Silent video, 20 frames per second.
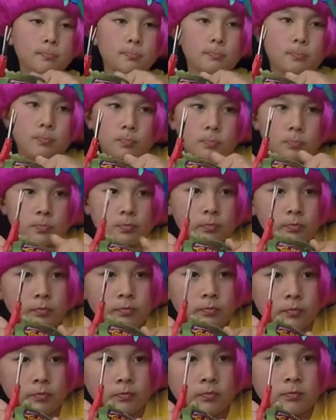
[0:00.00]

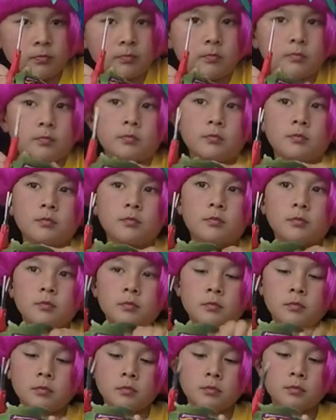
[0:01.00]

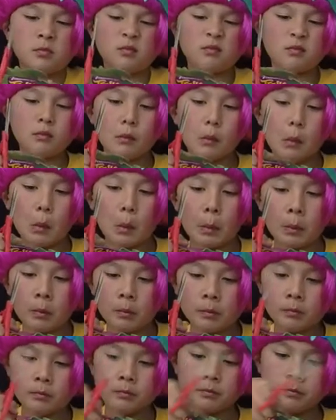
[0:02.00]

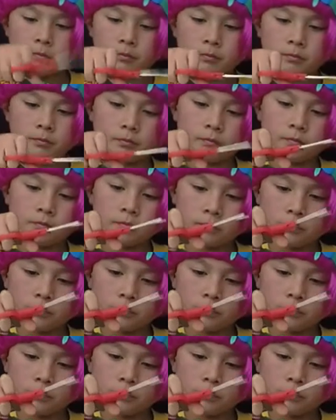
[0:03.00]
No words are spoken by the person on screen.